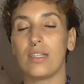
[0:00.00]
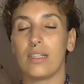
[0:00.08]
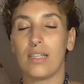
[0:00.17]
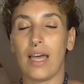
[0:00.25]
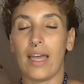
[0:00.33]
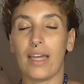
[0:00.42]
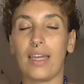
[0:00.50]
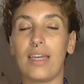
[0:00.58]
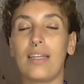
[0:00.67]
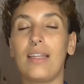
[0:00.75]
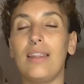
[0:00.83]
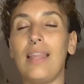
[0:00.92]
like
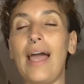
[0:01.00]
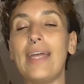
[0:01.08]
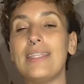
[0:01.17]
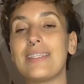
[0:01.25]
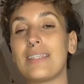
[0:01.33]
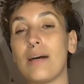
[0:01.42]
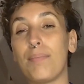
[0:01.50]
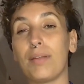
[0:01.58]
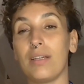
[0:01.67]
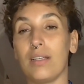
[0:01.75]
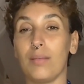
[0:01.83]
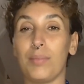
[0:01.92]
lightens up a
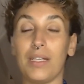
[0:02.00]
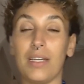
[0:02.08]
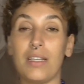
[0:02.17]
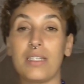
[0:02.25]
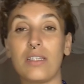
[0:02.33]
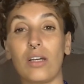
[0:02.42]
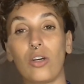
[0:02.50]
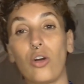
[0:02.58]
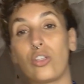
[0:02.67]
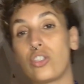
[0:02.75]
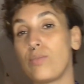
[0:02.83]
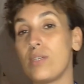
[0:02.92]
little bit and it's not
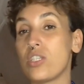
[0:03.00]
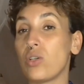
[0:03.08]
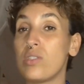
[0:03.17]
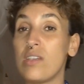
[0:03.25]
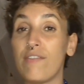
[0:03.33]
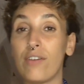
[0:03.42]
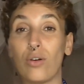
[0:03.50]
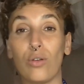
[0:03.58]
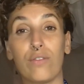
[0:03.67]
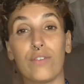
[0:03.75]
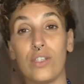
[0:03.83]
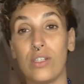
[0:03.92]
going to be so
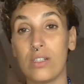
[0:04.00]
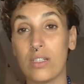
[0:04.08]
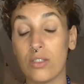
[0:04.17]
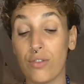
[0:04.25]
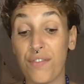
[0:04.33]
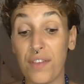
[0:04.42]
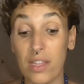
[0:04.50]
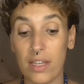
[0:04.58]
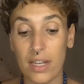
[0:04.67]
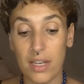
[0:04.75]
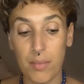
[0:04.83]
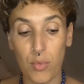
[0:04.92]
difficult for you to feel it
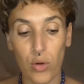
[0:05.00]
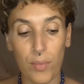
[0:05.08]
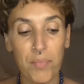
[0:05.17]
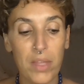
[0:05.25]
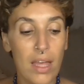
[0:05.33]
anymore.